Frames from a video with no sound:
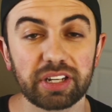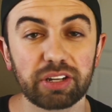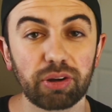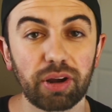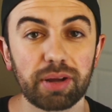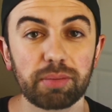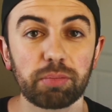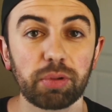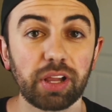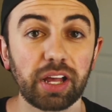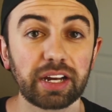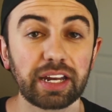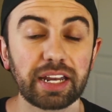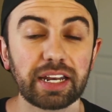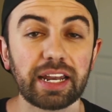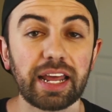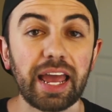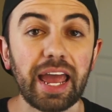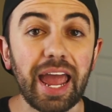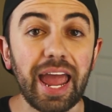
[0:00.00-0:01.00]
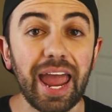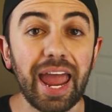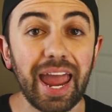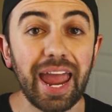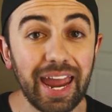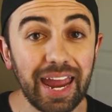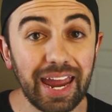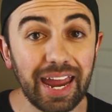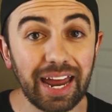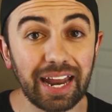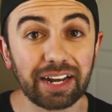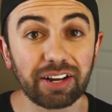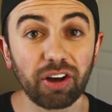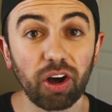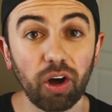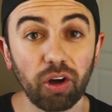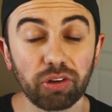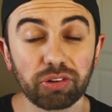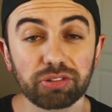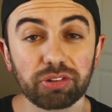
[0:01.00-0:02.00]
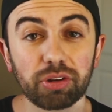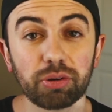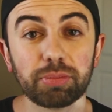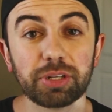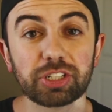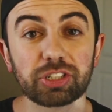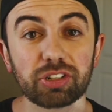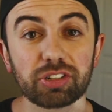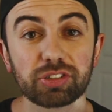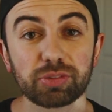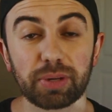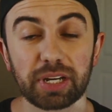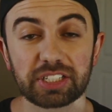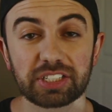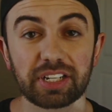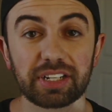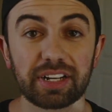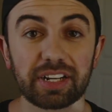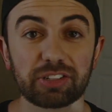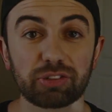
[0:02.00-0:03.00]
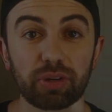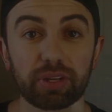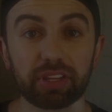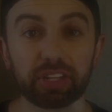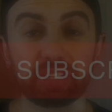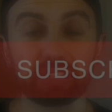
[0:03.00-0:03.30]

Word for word: really great plugin. And also be sure and smash that nice